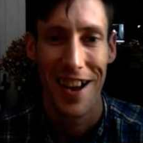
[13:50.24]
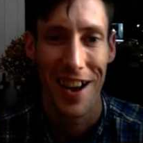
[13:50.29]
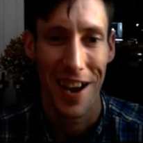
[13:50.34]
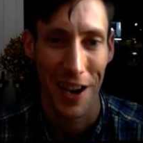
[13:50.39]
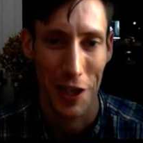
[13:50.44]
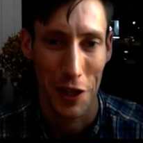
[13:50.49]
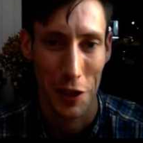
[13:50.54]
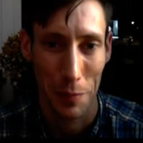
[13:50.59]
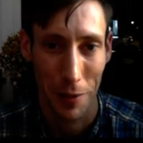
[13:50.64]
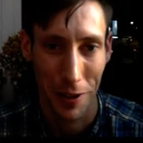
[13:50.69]

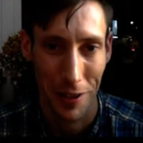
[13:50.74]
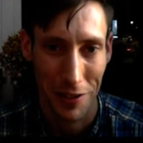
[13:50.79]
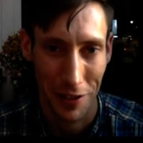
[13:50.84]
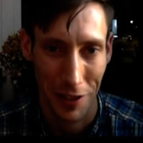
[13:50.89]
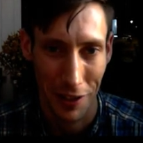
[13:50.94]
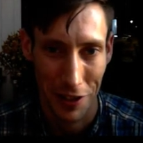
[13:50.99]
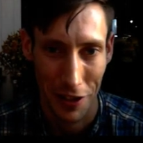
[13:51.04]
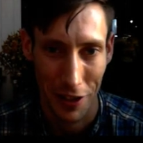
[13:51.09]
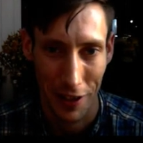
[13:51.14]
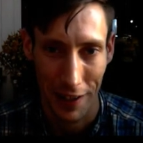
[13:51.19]
I suppose
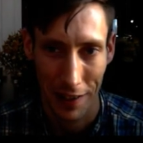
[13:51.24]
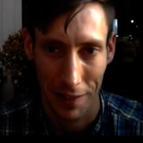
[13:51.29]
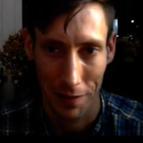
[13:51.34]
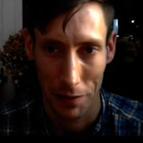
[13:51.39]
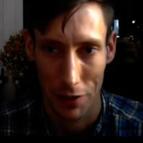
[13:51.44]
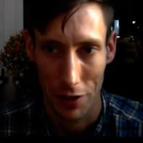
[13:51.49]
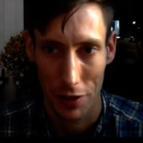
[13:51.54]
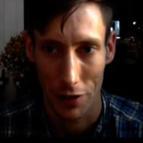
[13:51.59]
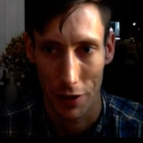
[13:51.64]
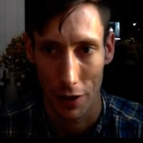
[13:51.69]
I have
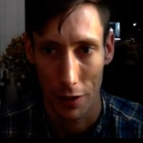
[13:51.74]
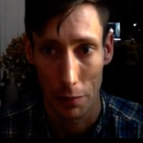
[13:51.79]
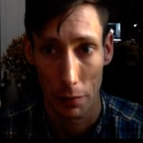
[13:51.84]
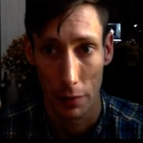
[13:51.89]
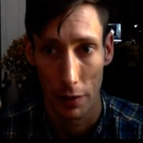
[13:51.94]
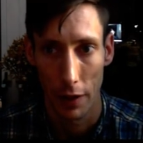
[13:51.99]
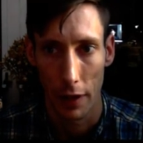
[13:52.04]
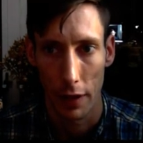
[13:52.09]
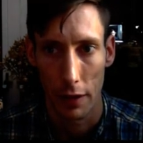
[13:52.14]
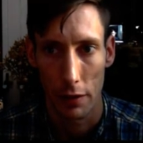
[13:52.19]
just
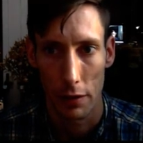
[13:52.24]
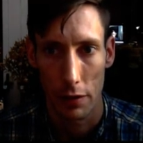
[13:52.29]
opened it.